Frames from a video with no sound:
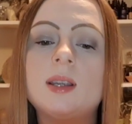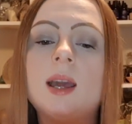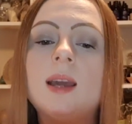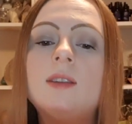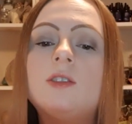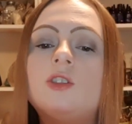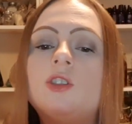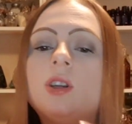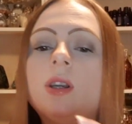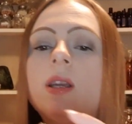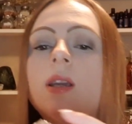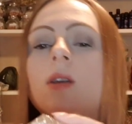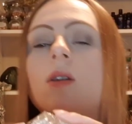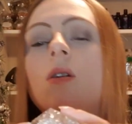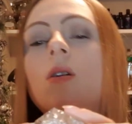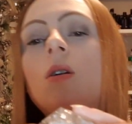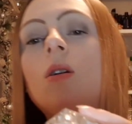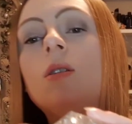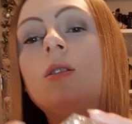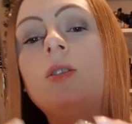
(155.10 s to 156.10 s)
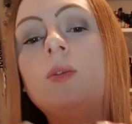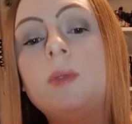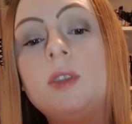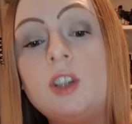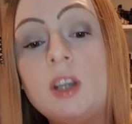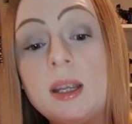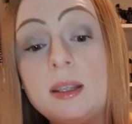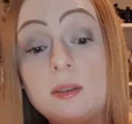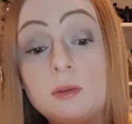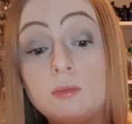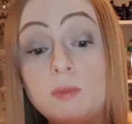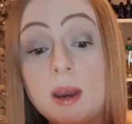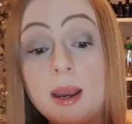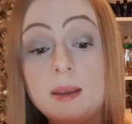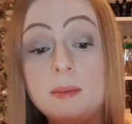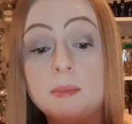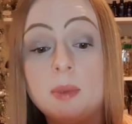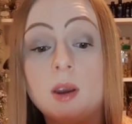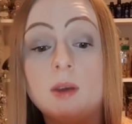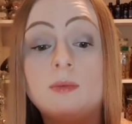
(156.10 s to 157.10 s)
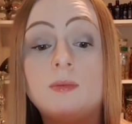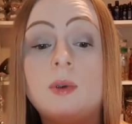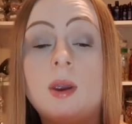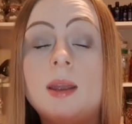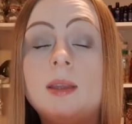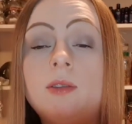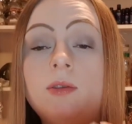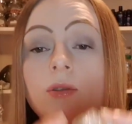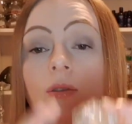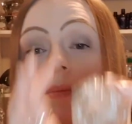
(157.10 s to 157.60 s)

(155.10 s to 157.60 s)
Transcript: actually got, which has a rainbow right through